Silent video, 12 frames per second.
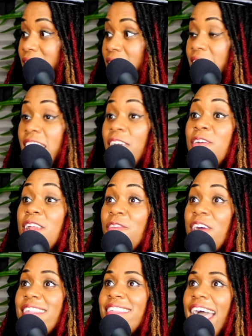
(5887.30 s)
Mm-hmm. And even
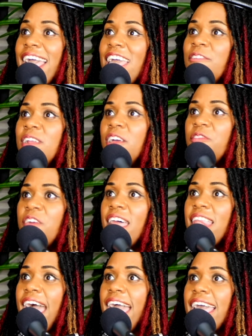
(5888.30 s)
if I like, even if
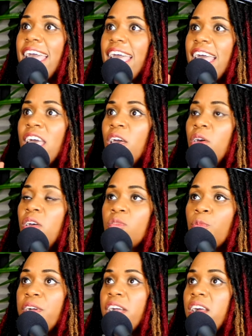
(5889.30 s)
I like,
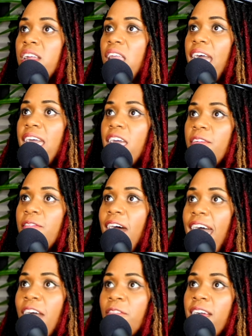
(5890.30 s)
it's weird, like if
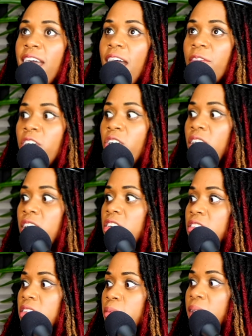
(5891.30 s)
I ever have a crush
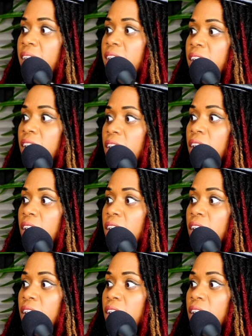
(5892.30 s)
on somebody,